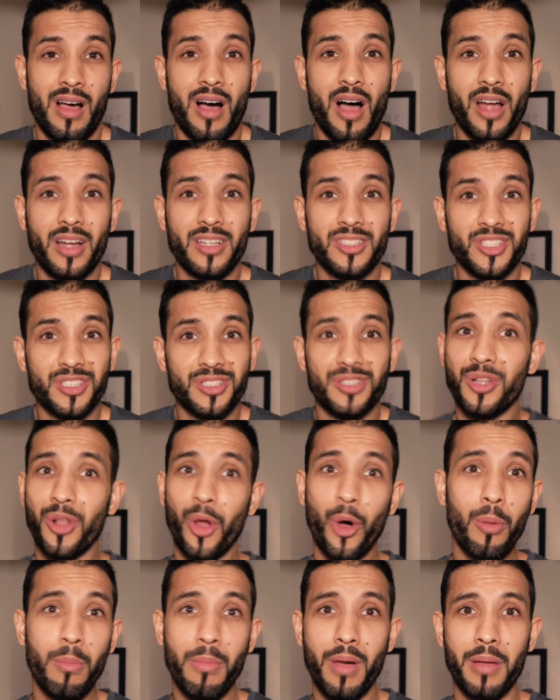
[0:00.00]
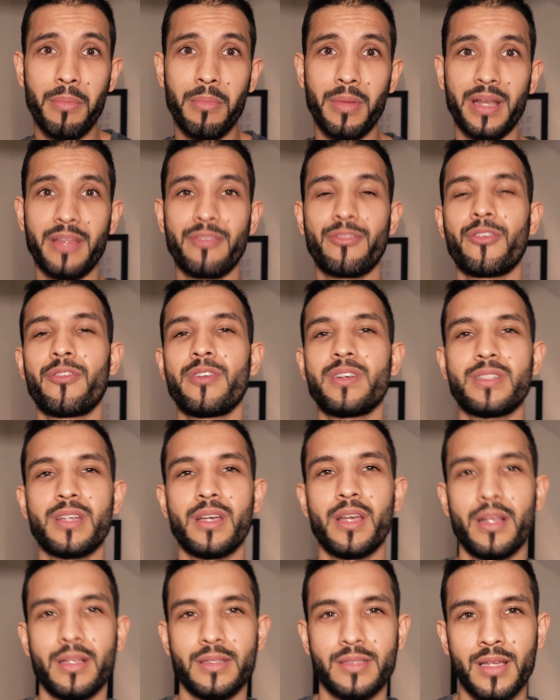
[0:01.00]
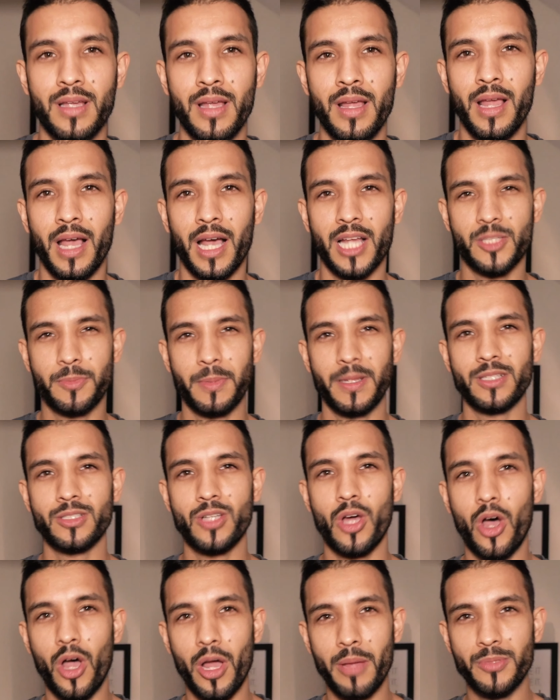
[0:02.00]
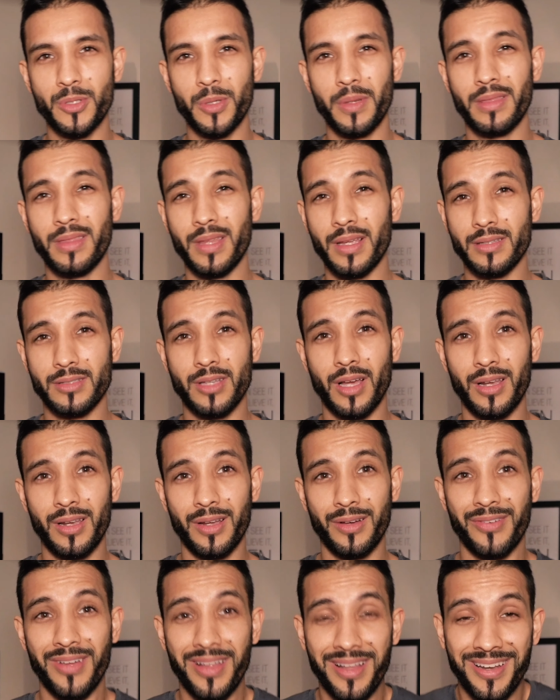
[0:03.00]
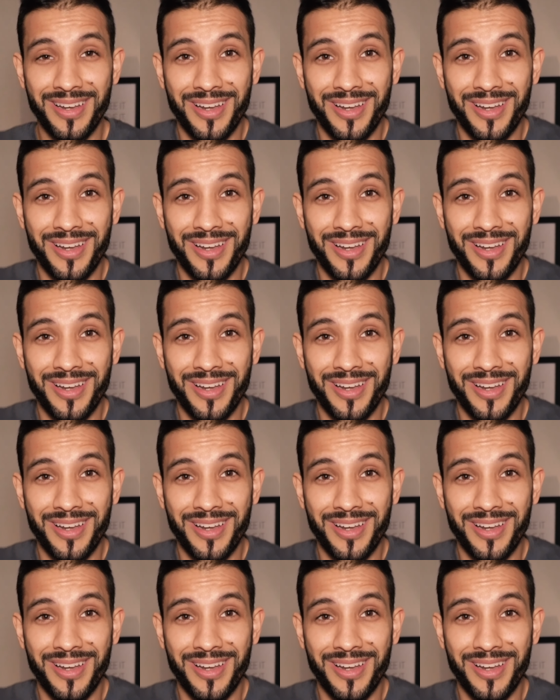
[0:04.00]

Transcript: I can just loan my money for returns and spend time doing things I love,